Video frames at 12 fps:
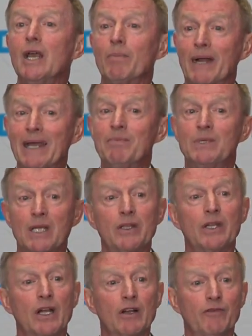But I'm
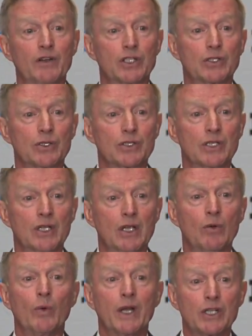telling our officials,
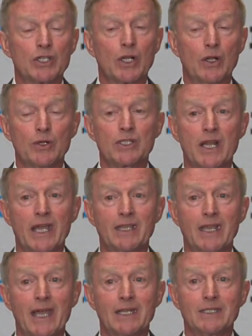when it's close
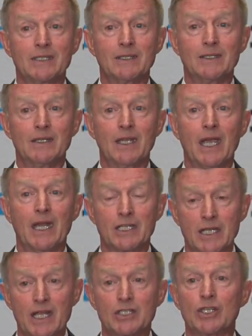like that, and
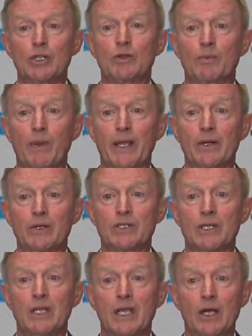it has to do with
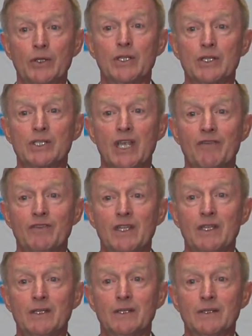players, health and
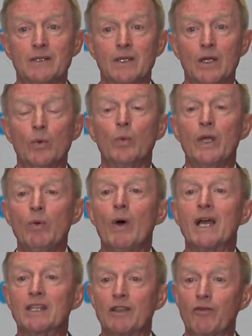safety, we
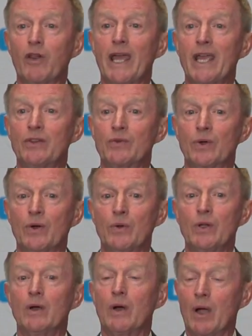want the flag
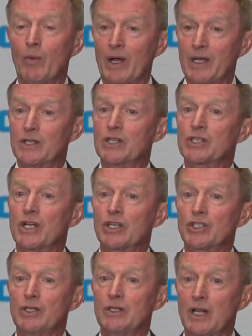thrown. I want a
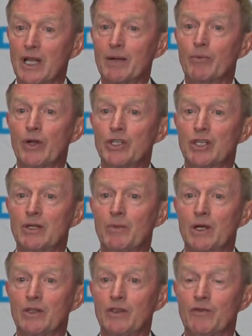discussion, collaboration
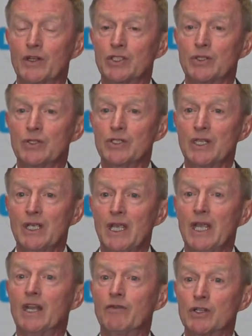among the officials.
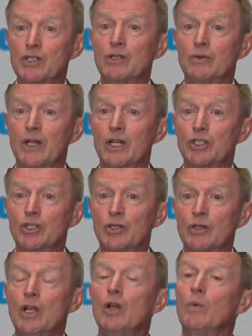And if you're still not
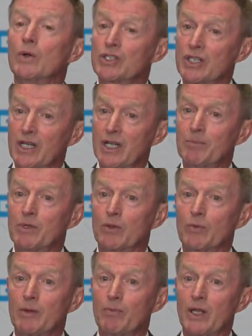sure, we'll send it up to the
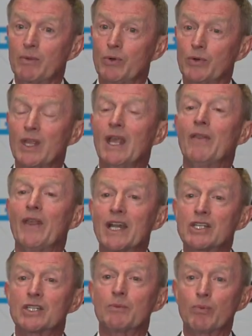replay booth.
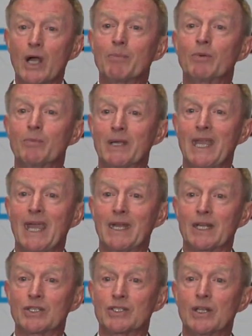That's the proper
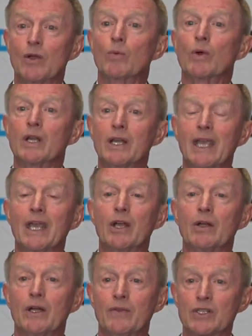mechanics. We're going to
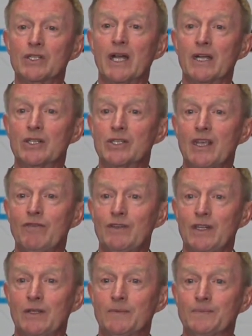err on the side of
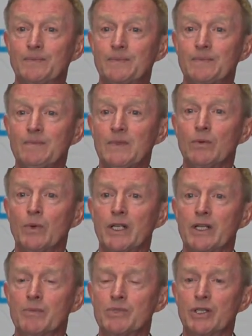safety when
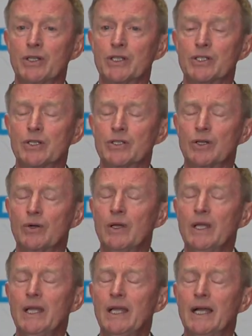it comes to this. So
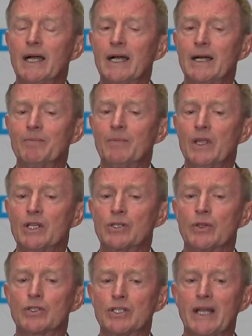um,
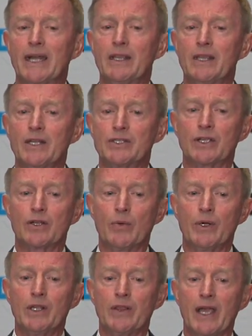so there's a lot of things that
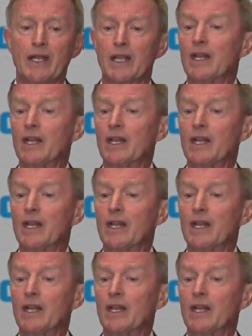go into that.